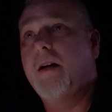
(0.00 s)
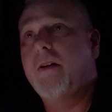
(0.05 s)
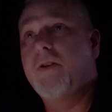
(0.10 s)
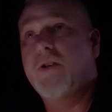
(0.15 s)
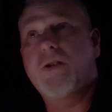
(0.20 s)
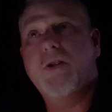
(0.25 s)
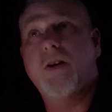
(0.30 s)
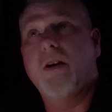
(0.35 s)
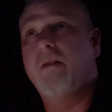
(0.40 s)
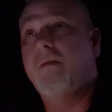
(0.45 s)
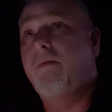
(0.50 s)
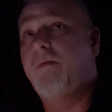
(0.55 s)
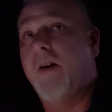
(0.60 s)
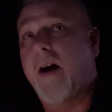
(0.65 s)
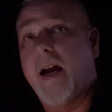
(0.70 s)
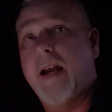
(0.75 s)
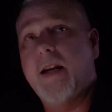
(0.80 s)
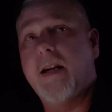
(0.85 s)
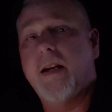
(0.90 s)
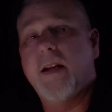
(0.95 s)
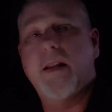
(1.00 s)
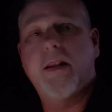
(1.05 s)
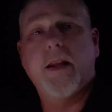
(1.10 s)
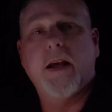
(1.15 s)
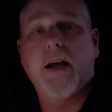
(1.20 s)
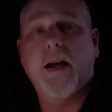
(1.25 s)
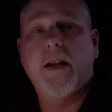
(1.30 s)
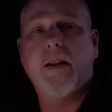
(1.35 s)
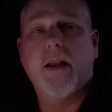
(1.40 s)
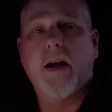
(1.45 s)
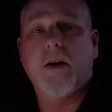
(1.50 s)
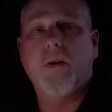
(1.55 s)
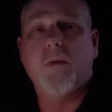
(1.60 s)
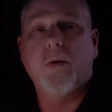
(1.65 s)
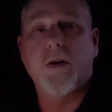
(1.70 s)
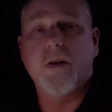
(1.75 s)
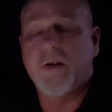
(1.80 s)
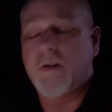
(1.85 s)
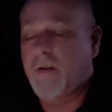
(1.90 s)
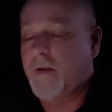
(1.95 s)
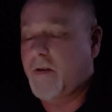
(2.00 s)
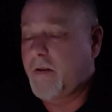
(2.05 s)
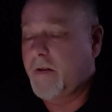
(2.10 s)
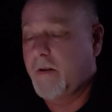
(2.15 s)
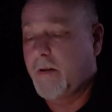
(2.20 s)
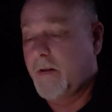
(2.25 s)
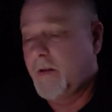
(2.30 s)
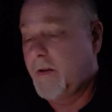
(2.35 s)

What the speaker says: Just couldn't find anything that was